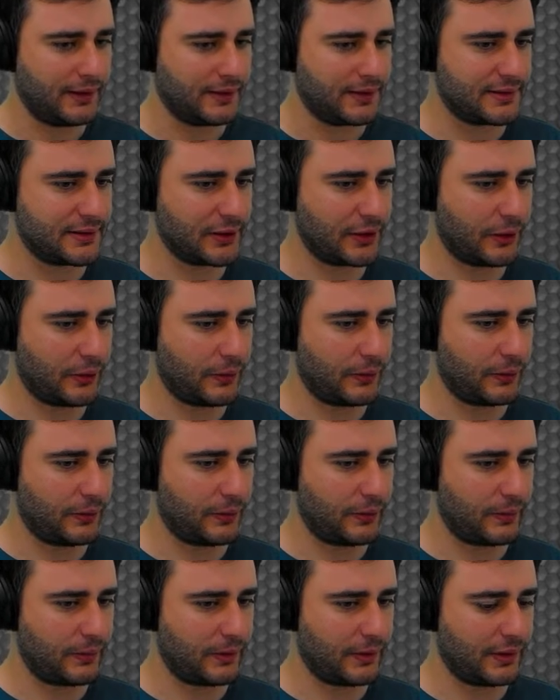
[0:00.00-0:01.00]
So
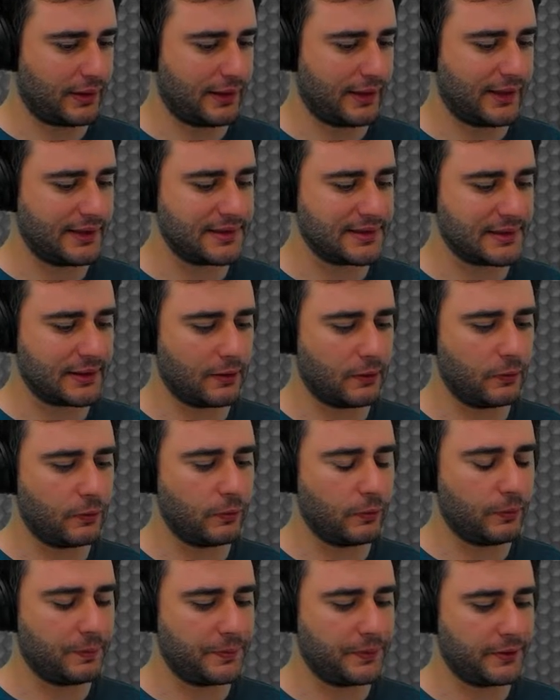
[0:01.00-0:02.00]
let's
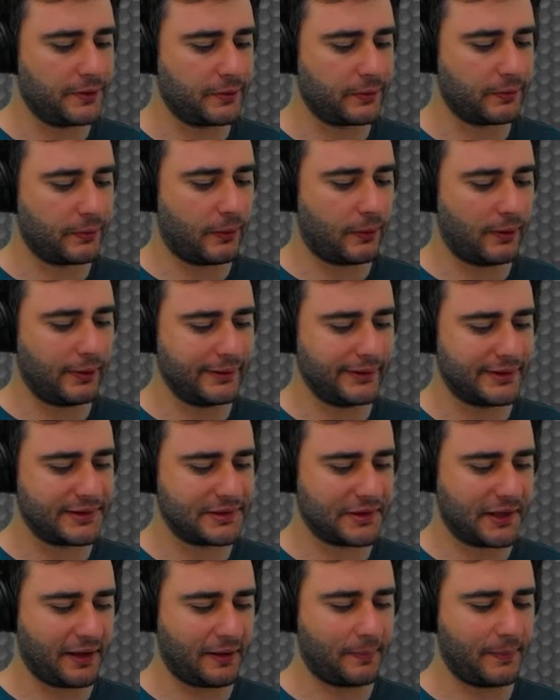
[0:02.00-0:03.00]
loop through all the
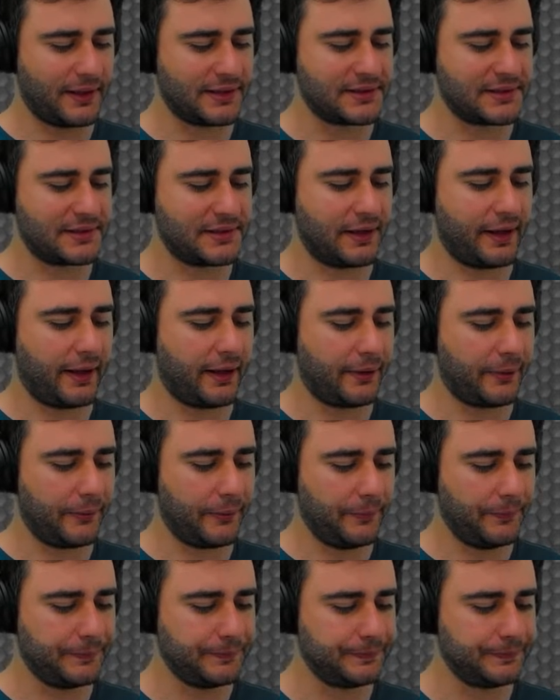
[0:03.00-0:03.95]
segments now.